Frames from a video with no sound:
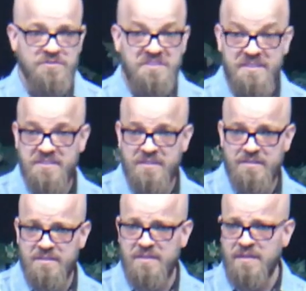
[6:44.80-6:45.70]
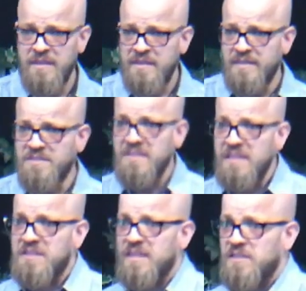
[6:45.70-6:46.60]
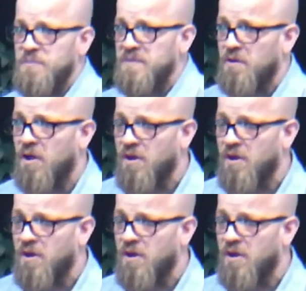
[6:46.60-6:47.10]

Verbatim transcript: are distant. They say things, but their